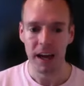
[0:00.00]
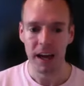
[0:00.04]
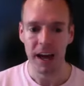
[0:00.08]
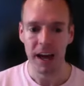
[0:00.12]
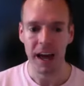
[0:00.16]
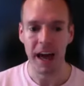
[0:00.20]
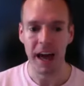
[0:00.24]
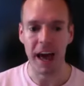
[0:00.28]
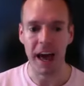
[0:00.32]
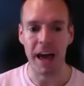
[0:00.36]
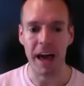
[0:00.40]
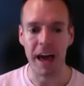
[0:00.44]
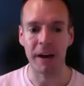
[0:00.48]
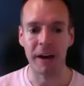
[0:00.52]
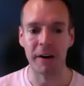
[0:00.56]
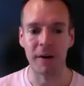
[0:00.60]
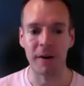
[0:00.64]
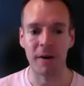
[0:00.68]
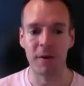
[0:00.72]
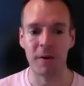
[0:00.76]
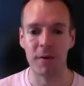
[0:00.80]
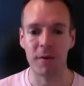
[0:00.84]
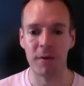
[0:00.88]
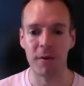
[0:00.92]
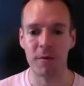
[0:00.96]
And
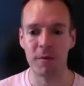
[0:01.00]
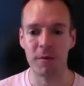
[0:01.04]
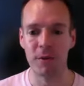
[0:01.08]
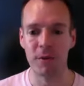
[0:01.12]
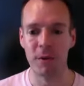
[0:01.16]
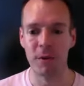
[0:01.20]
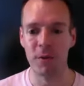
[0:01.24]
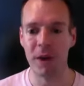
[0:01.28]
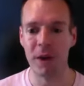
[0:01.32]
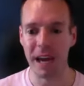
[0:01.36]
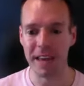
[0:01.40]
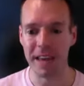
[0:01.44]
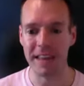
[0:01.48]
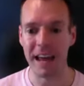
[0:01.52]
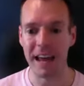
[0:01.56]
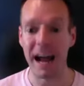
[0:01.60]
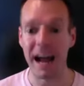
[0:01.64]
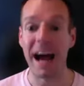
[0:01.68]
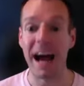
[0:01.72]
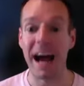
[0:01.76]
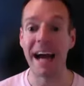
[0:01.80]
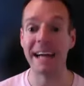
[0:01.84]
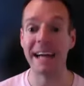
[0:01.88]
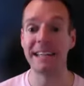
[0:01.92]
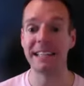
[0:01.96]
the way that
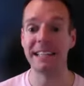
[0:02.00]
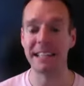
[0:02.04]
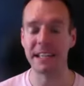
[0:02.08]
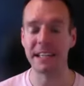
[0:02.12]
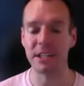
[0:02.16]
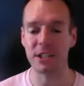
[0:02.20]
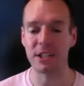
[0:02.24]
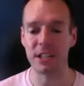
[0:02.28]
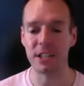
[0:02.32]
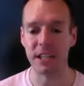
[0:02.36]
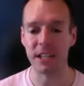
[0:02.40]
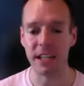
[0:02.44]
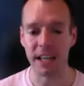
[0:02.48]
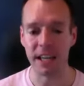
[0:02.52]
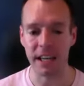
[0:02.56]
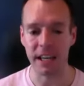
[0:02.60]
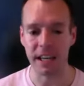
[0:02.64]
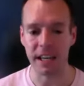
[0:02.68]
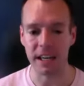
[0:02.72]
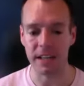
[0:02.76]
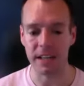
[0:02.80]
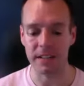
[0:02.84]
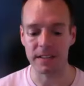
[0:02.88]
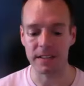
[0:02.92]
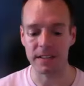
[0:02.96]
I teach it
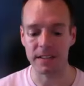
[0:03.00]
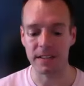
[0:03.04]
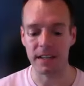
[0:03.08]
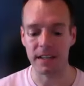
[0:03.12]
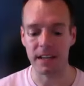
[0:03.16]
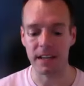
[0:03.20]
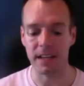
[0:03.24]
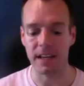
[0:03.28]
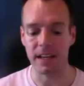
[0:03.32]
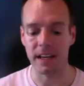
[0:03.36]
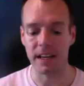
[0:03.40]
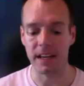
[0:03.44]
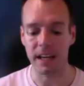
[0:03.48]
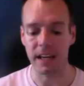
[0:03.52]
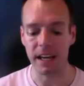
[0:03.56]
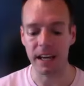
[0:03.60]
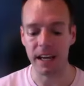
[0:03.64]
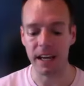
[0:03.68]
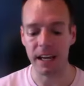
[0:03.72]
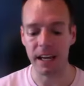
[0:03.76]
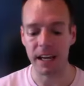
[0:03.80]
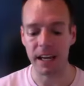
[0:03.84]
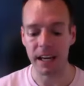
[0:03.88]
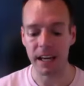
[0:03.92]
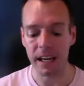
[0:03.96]
is
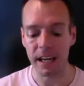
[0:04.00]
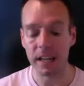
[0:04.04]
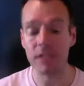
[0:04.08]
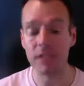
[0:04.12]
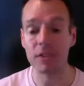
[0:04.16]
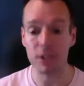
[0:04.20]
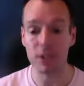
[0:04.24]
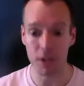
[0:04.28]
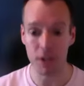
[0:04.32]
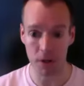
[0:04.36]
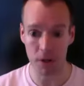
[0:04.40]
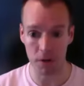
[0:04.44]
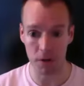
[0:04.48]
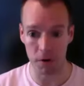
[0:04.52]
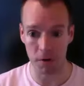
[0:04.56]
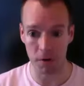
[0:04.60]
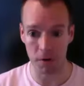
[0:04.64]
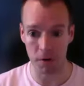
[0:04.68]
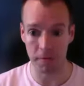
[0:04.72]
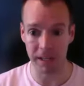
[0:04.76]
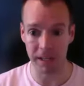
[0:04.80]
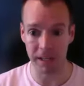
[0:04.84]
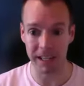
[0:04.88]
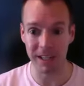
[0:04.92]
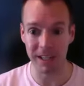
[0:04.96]
you,
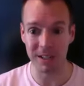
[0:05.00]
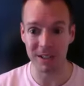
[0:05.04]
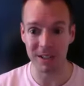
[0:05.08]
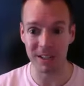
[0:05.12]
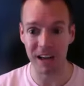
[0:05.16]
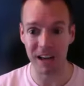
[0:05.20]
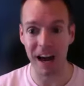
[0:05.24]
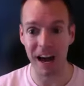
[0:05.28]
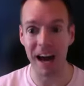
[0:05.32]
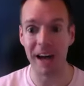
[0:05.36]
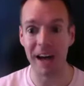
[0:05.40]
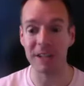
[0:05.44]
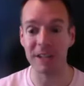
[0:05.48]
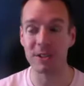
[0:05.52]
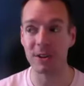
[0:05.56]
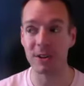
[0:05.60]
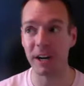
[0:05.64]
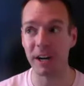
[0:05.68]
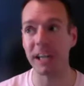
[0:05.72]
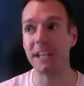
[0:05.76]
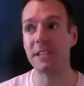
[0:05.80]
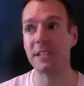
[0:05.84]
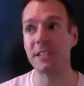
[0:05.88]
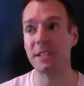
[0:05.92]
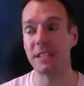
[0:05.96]
because God's
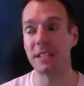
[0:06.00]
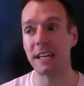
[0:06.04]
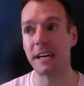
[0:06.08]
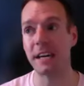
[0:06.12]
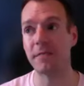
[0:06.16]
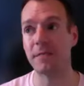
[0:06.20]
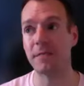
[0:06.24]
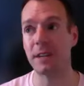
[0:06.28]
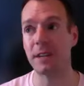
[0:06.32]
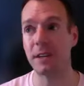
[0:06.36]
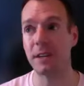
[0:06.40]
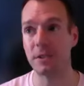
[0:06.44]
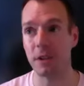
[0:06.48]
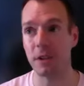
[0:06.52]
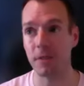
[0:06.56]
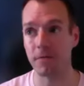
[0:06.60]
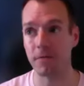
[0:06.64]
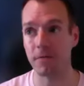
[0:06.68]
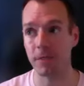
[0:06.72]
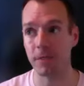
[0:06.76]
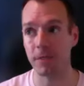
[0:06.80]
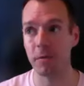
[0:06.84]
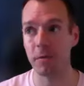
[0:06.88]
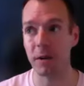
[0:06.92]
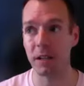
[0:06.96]
greatest gift is our
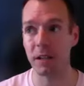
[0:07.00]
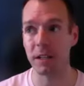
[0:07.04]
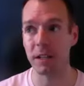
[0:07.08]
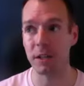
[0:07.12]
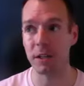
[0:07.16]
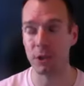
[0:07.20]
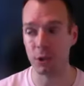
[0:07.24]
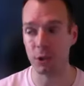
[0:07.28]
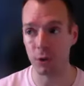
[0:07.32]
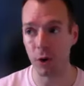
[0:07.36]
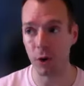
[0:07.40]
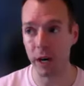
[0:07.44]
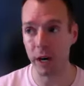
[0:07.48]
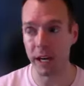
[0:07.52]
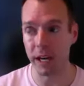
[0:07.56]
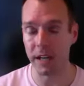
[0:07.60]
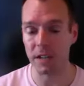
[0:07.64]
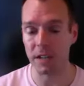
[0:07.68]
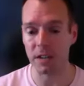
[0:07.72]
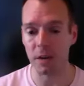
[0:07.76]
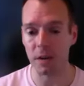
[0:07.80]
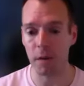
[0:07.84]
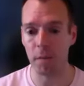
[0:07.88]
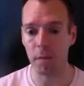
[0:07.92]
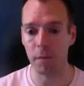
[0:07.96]
free will and
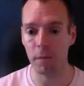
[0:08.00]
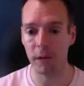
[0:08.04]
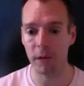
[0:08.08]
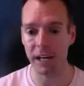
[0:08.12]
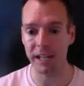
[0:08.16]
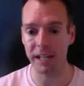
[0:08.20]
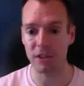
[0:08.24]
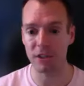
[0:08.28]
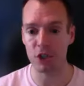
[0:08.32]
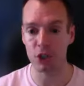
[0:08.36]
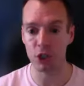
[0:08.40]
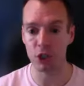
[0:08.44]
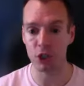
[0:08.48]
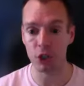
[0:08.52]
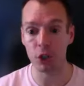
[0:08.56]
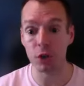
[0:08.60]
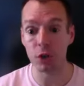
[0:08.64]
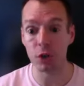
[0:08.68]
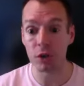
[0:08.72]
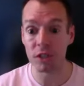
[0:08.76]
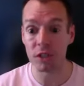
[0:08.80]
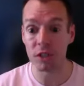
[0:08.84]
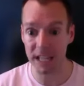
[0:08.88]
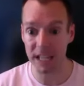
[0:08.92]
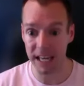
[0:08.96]
choice, but it's
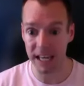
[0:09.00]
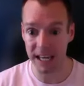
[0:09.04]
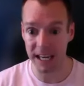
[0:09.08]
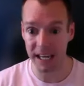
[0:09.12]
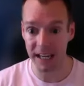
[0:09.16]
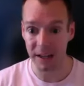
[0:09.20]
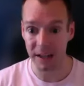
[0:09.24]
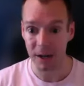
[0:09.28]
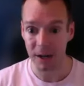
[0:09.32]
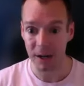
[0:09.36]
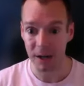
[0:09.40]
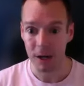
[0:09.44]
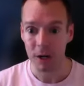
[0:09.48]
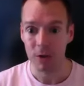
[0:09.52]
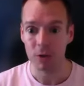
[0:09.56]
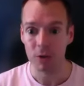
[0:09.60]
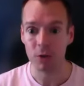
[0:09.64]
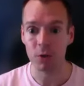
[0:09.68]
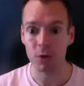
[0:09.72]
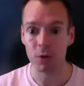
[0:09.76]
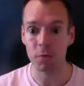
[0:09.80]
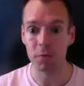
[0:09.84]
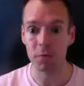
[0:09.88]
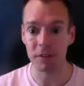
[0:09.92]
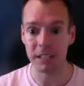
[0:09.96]
choosing
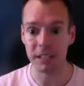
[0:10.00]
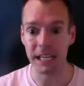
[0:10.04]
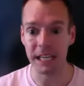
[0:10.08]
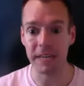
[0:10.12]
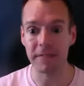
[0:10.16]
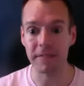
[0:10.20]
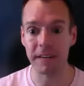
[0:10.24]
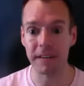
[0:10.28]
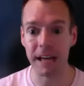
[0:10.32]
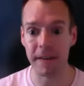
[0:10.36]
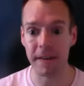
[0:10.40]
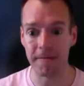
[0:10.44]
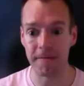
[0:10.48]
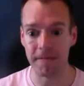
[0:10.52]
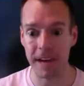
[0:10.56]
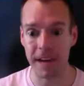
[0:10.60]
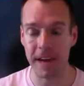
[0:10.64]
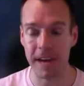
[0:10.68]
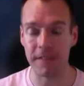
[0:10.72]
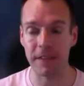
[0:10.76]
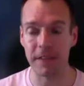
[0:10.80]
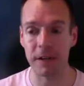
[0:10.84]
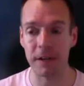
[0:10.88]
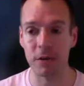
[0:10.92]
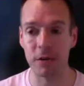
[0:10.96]
to believe and have
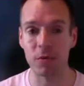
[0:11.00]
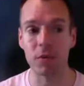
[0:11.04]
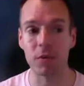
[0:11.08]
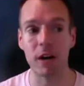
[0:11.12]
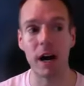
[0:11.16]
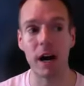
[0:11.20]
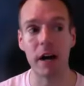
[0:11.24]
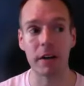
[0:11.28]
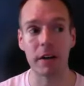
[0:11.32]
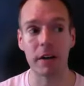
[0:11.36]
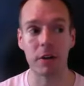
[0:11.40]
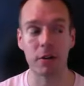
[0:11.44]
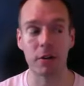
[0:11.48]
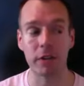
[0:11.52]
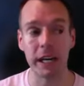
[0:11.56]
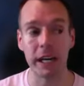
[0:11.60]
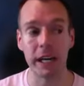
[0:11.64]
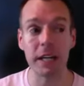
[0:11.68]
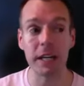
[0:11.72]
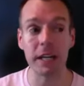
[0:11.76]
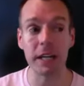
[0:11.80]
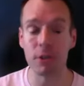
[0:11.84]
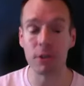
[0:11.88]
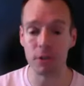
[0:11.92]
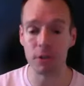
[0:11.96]
faith in who God
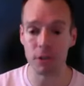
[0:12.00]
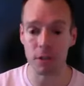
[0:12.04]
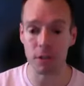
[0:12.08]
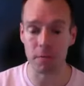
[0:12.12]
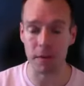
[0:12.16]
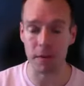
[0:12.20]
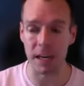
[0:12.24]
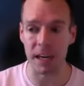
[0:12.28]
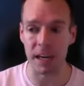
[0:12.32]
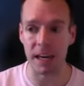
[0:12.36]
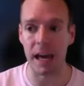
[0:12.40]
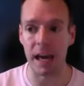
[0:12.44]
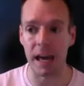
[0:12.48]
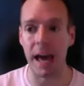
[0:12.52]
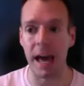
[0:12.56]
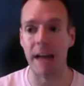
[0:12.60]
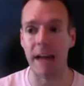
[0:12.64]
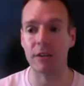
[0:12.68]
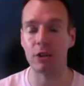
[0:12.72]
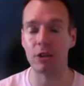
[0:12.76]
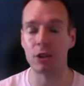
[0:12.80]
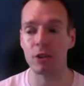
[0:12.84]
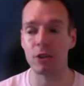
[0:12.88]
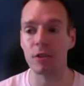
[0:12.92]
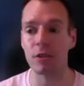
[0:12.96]
created you to be, and
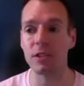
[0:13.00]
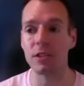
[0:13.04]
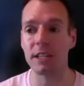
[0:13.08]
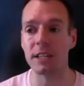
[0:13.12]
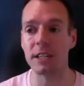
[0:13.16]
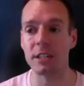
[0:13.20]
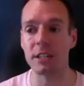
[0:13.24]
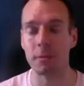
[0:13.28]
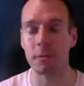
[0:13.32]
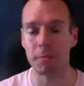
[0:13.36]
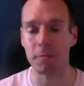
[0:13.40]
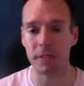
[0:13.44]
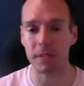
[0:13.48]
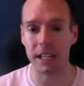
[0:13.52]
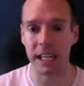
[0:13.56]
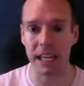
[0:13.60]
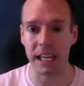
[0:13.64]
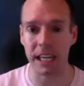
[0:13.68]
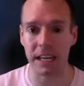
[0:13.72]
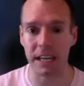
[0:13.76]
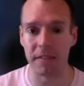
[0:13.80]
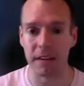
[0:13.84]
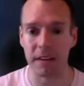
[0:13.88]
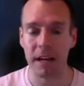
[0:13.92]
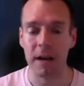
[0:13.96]
choosing to
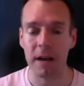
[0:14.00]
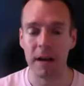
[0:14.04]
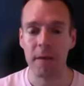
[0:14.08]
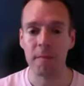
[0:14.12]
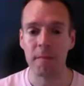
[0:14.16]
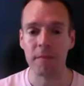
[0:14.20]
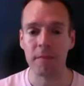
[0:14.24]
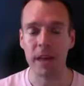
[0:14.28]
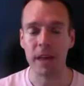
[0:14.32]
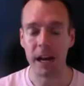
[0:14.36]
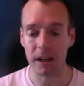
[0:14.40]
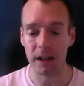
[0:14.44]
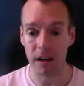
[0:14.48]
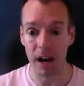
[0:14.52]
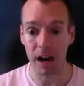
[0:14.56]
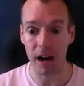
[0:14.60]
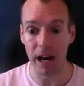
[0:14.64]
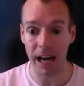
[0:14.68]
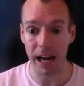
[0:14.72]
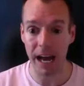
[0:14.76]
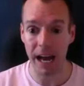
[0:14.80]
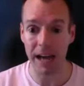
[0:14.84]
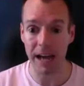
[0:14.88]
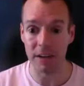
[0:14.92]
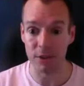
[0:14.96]
believe that God
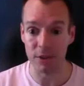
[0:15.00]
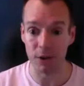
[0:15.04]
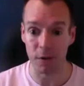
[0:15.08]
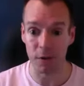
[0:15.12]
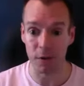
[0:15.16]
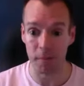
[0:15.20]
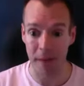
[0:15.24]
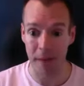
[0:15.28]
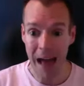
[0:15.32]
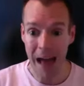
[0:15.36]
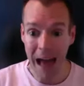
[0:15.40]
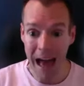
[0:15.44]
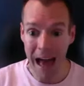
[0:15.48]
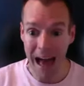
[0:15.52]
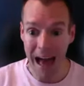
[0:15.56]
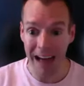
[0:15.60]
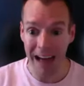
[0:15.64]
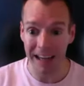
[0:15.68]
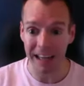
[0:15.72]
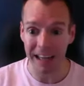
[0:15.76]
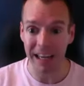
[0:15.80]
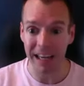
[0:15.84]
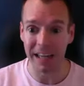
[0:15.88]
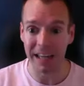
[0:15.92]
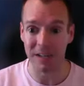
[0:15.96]
has your
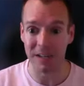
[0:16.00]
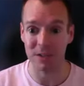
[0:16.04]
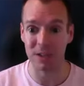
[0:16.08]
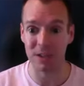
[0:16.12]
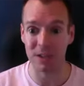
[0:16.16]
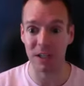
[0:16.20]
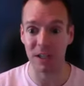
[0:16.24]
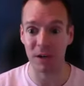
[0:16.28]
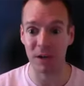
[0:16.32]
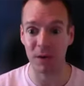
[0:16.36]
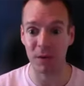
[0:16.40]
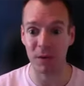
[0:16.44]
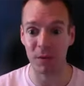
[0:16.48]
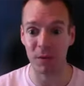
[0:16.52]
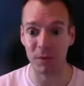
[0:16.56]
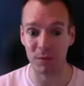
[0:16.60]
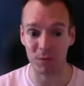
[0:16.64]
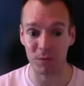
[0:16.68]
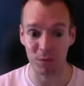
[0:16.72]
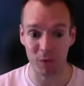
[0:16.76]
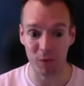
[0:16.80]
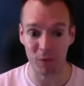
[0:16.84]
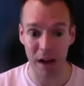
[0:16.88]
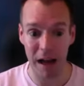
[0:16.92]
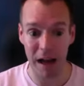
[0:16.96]
back and is going to
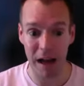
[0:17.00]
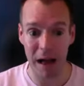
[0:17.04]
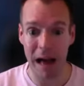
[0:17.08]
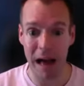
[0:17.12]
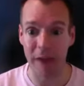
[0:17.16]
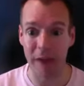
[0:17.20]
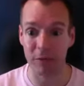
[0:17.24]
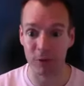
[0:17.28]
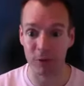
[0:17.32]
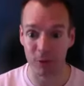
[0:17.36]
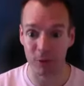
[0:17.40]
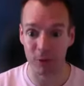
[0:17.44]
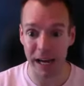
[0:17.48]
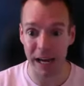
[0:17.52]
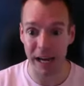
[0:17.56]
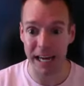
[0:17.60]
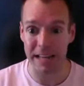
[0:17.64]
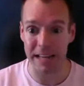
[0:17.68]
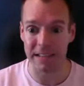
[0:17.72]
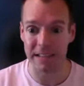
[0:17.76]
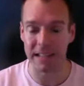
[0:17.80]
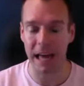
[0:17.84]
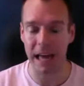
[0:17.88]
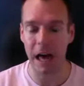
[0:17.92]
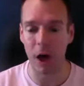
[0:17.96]
have
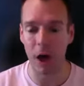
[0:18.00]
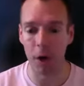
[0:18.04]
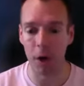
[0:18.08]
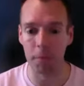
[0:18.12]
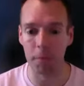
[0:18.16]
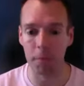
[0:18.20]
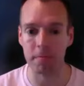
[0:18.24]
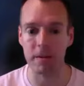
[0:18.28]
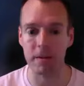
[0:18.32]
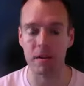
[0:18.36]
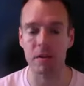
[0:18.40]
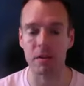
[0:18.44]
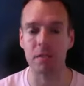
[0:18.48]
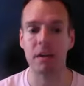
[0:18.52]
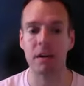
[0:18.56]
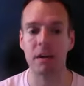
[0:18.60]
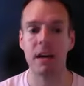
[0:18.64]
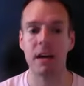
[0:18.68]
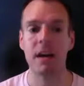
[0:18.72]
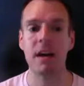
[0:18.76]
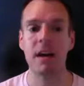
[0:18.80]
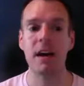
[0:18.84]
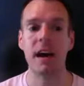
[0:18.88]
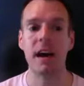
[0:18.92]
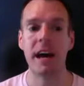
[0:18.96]
grace help you.
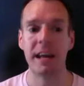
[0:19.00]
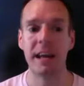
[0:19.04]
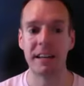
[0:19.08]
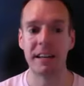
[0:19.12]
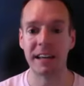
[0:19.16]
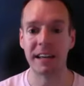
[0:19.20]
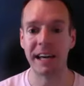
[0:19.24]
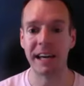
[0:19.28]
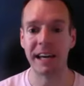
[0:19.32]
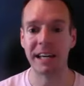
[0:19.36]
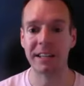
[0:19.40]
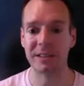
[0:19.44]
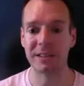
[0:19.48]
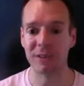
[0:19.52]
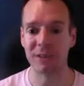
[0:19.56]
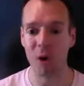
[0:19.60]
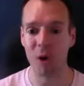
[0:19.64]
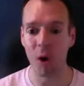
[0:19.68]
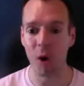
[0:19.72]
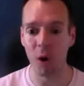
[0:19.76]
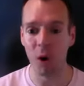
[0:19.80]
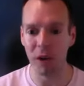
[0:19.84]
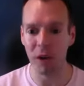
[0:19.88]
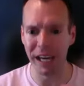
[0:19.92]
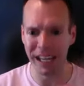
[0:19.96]
And like the
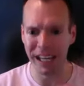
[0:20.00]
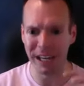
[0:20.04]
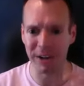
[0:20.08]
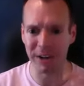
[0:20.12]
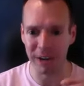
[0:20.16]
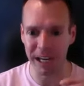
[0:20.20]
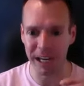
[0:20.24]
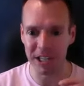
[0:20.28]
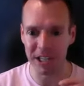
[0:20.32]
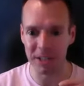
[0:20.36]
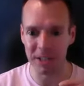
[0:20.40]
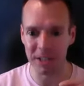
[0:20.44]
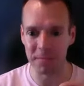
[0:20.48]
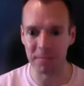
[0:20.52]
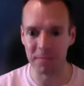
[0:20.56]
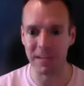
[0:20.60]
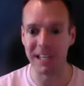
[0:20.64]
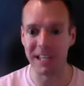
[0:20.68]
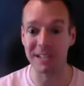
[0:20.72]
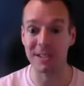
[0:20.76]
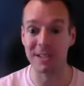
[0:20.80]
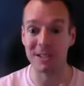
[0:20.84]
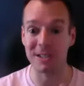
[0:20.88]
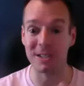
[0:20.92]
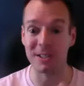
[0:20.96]
whole integration
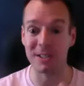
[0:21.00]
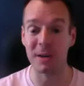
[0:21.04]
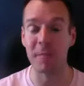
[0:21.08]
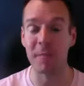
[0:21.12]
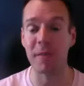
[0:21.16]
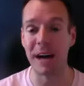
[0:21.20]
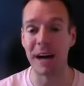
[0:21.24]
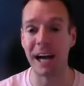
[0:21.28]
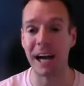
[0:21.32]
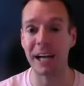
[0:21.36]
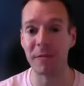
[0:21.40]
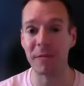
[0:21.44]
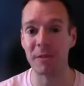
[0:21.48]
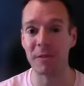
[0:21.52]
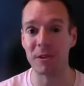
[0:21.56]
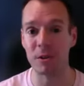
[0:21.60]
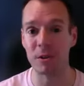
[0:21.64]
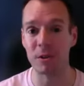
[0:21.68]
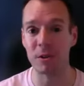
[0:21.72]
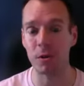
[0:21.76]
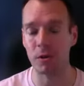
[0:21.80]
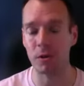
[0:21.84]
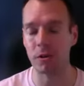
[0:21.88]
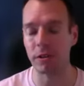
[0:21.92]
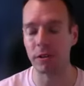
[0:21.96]
piece is combined with
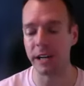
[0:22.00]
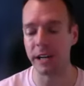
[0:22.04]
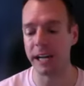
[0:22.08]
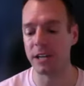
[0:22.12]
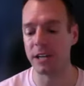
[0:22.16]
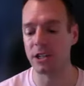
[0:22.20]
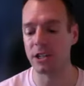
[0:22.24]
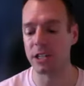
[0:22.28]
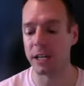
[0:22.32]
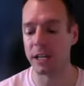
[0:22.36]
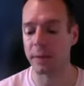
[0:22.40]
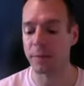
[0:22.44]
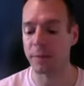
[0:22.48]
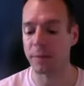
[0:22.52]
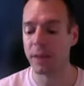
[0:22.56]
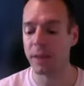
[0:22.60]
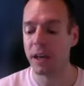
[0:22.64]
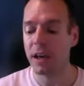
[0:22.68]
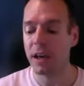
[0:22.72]
co-creation.